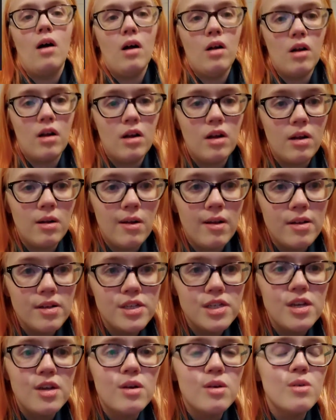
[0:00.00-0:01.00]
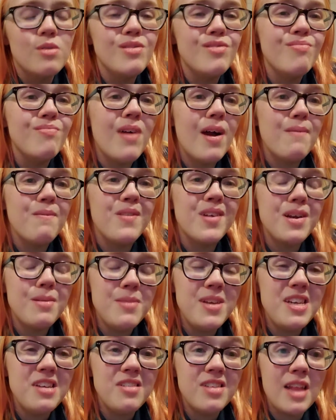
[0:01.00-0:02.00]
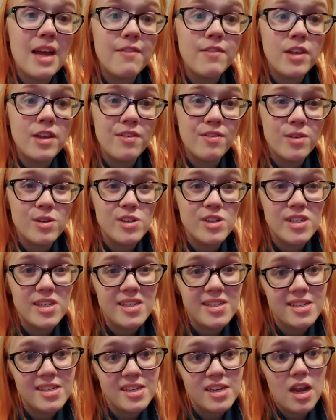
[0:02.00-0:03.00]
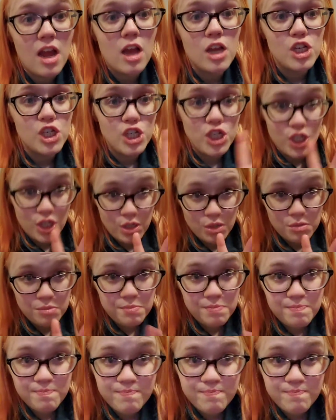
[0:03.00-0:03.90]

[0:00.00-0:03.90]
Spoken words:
Also, I'm going to be doing that video for season 2.